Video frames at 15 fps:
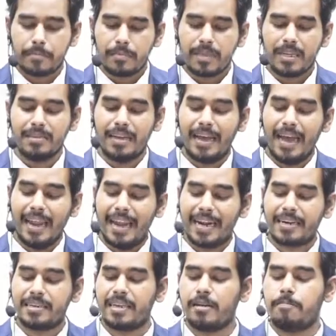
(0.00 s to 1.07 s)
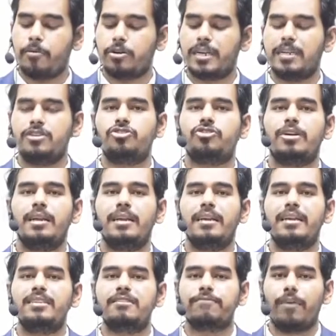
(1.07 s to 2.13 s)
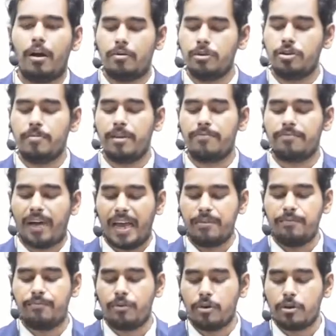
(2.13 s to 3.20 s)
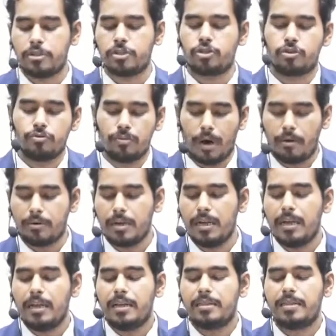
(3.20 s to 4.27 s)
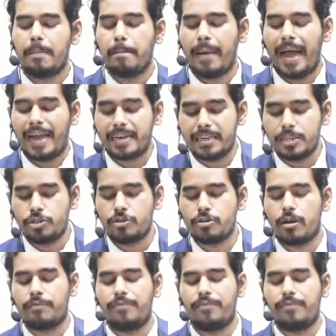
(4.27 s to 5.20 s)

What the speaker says: the electric potential is found to be 5 volts throughout. The magnitude of